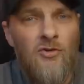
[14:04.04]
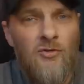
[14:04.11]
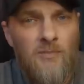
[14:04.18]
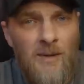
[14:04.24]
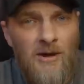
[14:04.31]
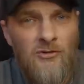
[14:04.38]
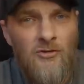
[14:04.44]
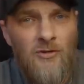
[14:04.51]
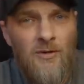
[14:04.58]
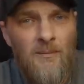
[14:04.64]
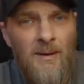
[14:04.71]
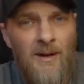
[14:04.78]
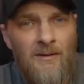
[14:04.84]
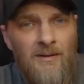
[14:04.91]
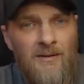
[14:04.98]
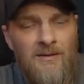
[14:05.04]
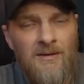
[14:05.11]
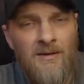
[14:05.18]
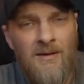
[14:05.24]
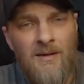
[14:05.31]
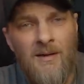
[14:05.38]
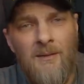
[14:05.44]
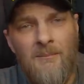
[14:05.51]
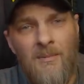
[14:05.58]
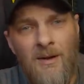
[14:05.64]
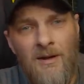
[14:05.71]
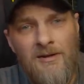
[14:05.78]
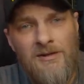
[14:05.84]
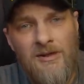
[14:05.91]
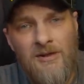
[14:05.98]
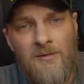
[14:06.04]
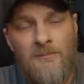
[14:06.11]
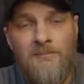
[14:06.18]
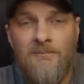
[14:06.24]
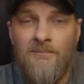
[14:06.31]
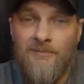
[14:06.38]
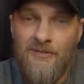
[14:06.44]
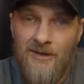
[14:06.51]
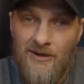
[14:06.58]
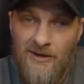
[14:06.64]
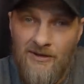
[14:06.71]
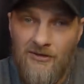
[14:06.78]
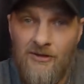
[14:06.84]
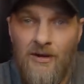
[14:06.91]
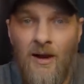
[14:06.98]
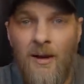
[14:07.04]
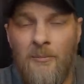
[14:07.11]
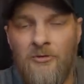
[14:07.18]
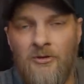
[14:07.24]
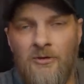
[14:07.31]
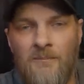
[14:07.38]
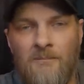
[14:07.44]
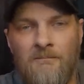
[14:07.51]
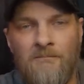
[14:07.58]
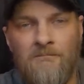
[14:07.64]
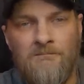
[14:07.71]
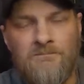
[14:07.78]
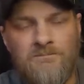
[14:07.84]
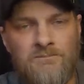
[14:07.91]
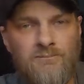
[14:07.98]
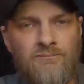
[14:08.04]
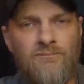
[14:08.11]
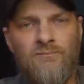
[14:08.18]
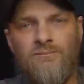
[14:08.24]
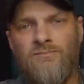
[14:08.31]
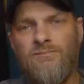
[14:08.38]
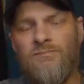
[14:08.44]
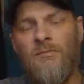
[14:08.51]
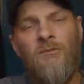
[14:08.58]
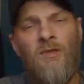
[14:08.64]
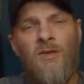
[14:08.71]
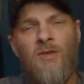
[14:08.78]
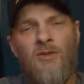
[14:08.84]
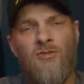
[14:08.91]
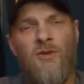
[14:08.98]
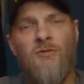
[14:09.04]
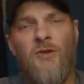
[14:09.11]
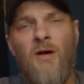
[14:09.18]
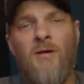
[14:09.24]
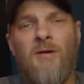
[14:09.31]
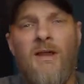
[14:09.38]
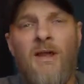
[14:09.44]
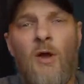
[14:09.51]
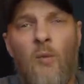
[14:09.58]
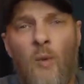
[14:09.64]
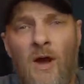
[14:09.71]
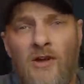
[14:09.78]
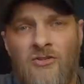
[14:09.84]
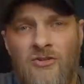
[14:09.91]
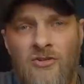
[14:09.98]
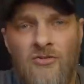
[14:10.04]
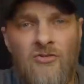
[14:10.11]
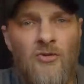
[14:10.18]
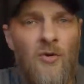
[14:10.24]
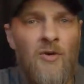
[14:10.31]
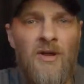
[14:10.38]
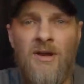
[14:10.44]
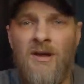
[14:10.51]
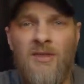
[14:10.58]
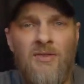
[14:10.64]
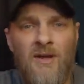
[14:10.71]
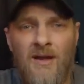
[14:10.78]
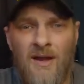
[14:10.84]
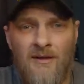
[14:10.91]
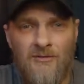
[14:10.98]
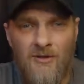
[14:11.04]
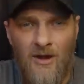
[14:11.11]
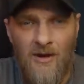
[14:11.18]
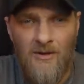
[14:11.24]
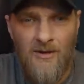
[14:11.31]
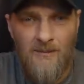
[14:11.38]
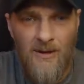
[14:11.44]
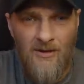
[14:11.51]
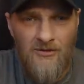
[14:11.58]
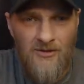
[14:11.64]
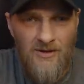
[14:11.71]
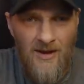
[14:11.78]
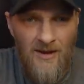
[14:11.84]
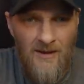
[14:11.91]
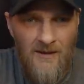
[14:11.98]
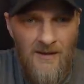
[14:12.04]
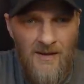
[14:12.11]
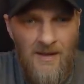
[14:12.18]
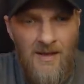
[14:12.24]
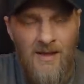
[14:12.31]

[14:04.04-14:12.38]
special about it, but it is an option. So if you have any questions on anything I've talked about today,